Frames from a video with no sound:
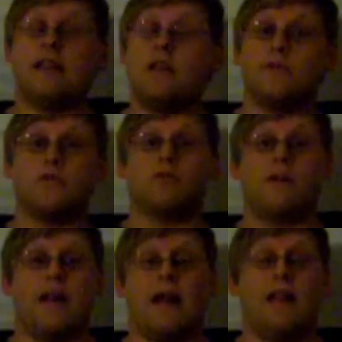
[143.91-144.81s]
The idea was
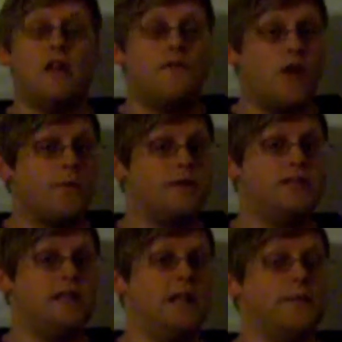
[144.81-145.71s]
great. I love
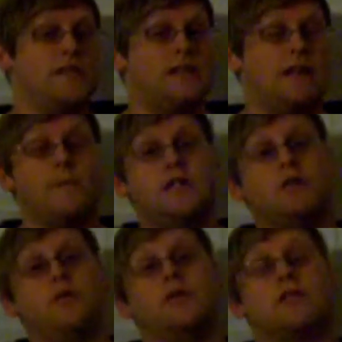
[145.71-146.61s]
RPG elements in my
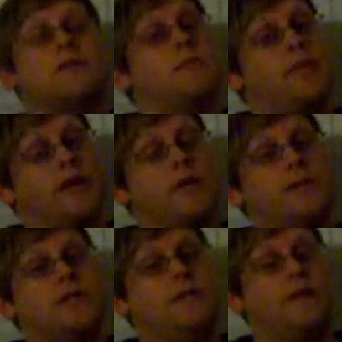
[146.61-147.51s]
shooters because I'm a big
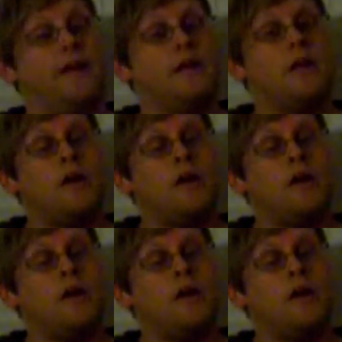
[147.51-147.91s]
RPG fan.